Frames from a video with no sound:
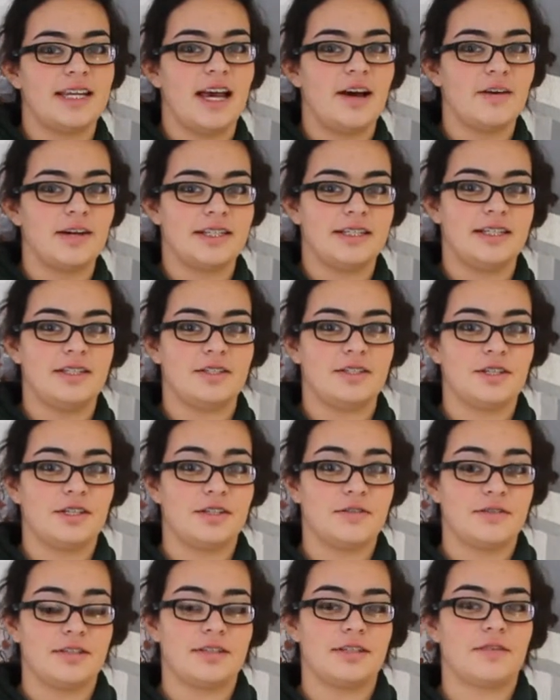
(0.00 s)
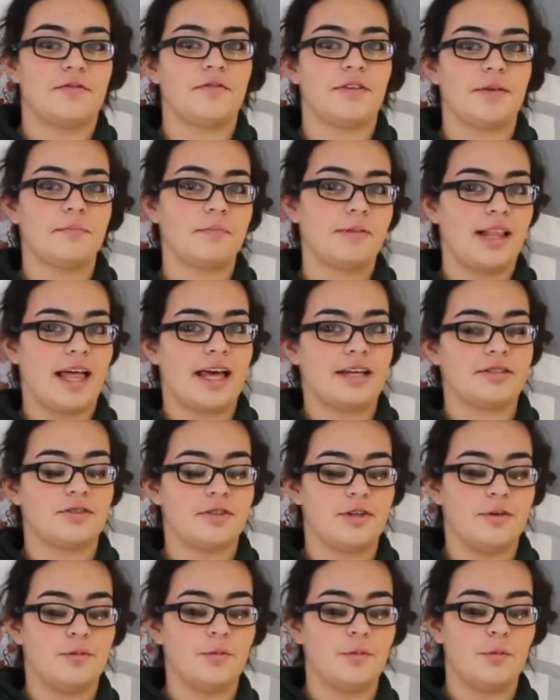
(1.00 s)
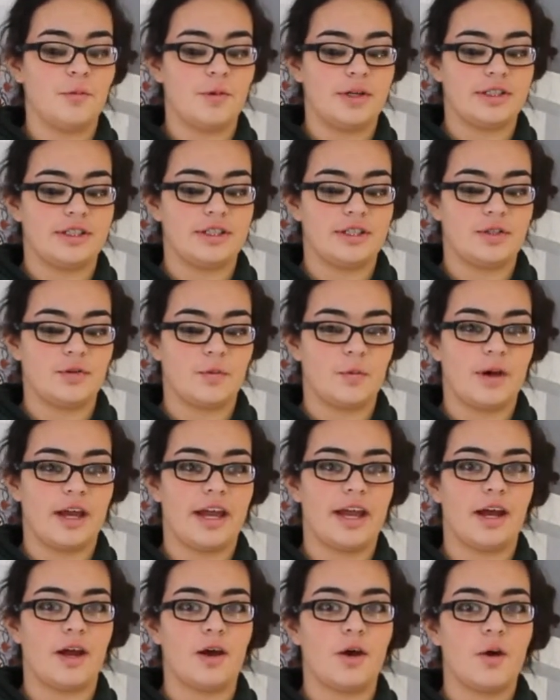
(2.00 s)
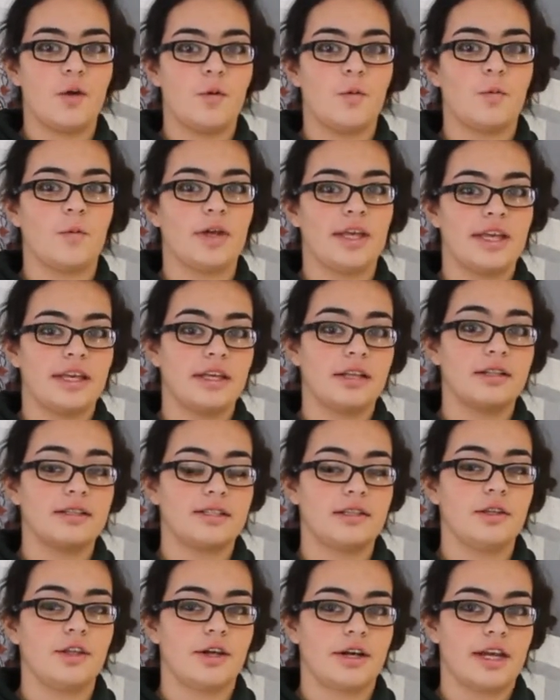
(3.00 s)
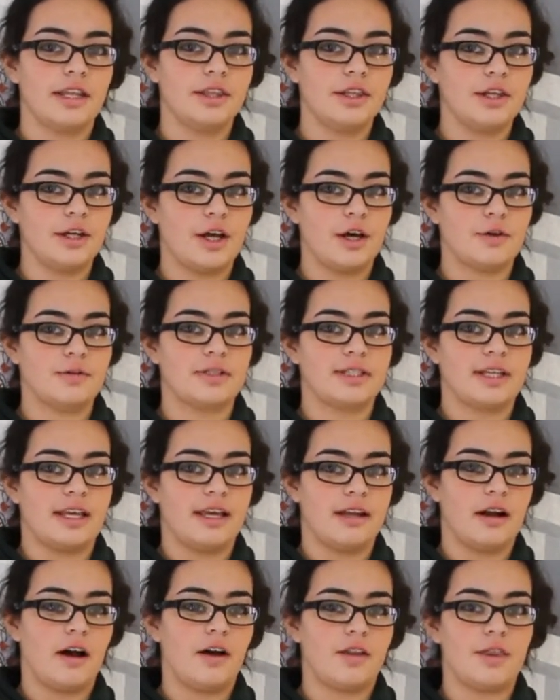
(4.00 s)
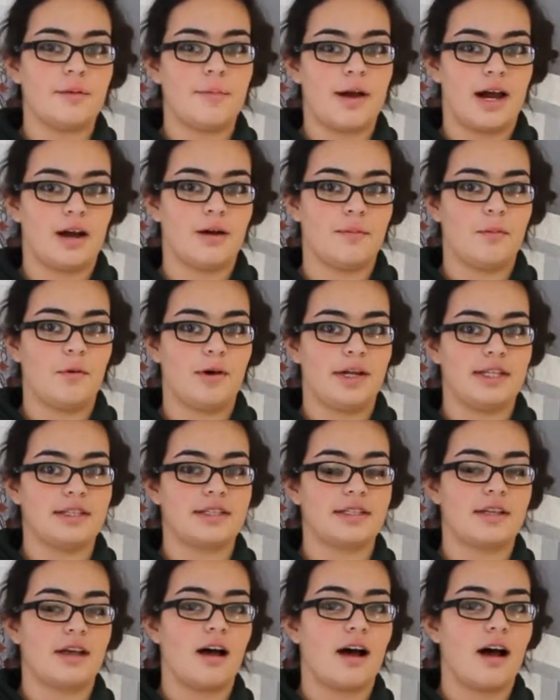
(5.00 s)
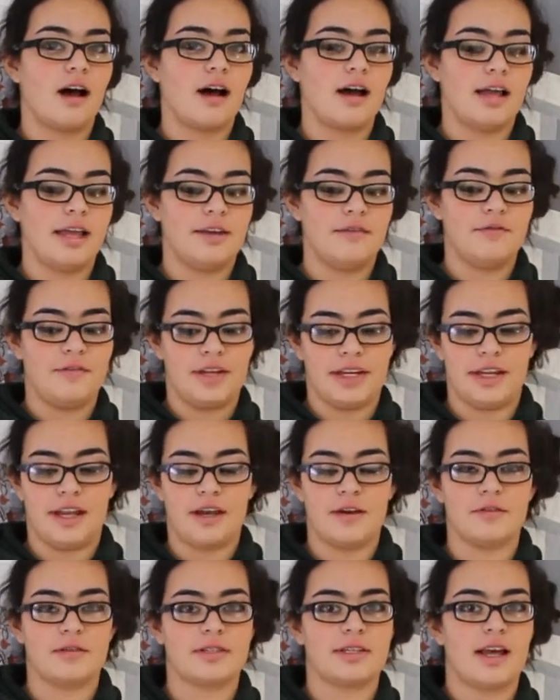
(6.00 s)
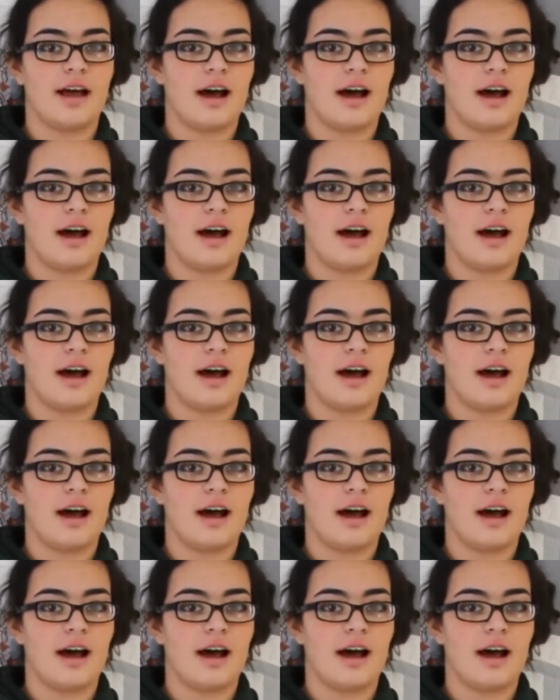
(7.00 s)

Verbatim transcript: now our teacher uses a flipped classroom, which is where we look at the notes and all the PowerPoints and videos